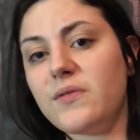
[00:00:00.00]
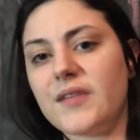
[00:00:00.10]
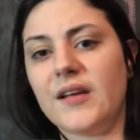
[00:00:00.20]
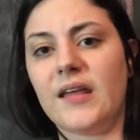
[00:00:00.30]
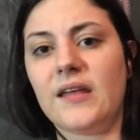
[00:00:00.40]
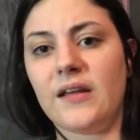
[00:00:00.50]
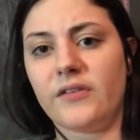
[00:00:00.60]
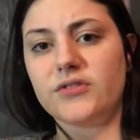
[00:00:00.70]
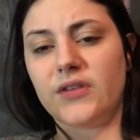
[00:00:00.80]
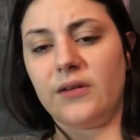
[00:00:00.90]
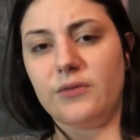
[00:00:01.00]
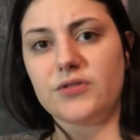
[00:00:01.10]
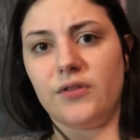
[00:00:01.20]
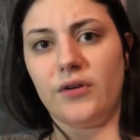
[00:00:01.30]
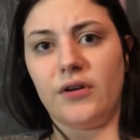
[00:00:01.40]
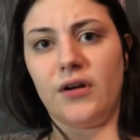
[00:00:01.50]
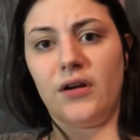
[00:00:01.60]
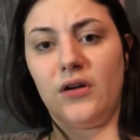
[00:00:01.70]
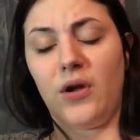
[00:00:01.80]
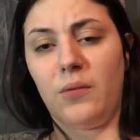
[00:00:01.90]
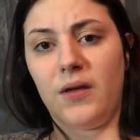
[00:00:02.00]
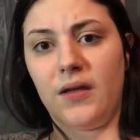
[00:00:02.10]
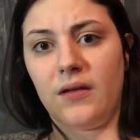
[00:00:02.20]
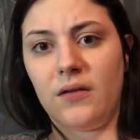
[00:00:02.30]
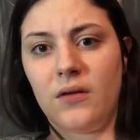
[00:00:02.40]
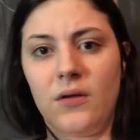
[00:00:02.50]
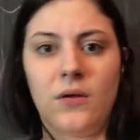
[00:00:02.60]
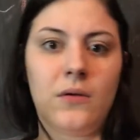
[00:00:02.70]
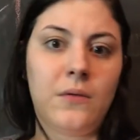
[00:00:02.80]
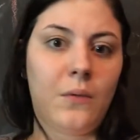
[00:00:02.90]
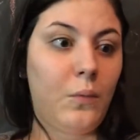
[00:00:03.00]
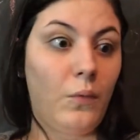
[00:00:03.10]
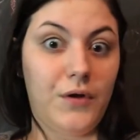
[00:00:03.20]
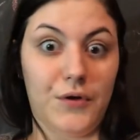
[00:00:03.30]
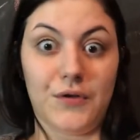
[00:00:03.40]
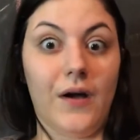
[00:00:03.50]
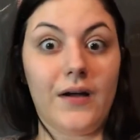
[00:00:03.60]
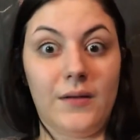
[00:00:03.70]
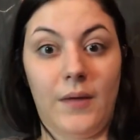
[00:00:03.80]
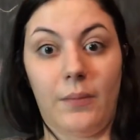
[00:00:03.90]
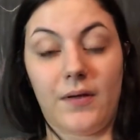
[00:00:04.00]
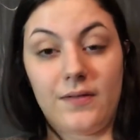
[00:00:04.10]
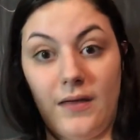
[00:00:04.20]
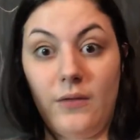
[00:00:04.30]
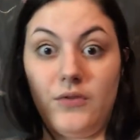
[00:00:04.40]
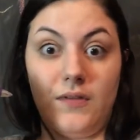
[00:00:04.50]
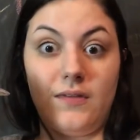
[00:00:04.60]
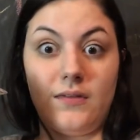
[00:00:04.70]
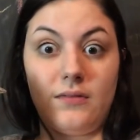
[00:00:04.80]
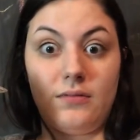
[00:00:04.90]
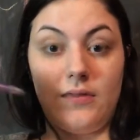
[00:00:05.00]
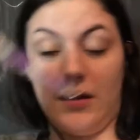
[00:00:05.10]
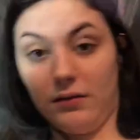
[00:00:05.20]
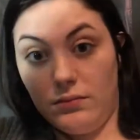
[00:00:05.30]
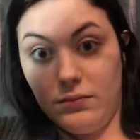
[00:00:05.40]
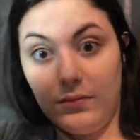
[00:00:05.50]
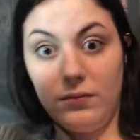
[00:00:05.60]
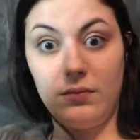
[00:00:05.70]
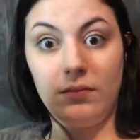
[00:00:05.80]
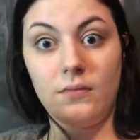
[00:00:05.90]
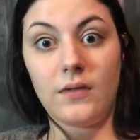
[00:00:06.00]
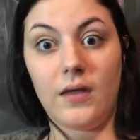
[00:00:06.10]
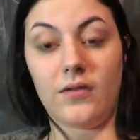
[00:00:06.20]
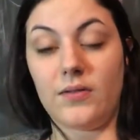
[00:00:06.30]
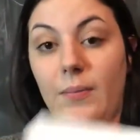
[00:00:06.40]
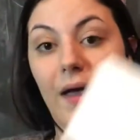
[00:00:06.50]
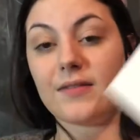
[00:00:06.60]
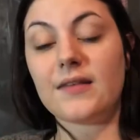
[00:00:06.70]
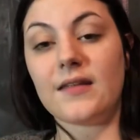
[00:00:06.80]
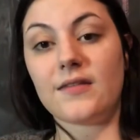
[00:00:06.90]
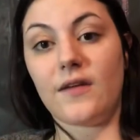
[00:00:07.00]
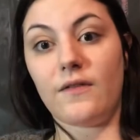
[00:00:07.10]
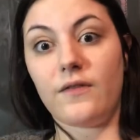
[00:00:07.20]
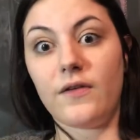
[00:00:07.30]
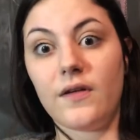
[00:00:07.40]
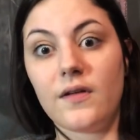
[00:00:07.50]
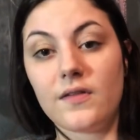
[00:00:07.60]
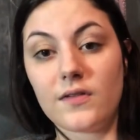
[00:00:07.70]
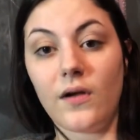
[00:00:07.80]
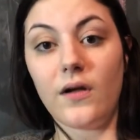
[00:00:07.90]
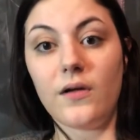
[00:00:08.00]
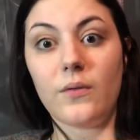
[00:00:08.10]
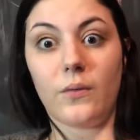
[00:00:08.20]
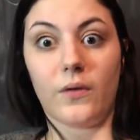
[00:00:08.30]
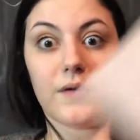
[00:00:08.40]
an English language learner in knowing what you're talking about, because they just think it's the past tense of saw or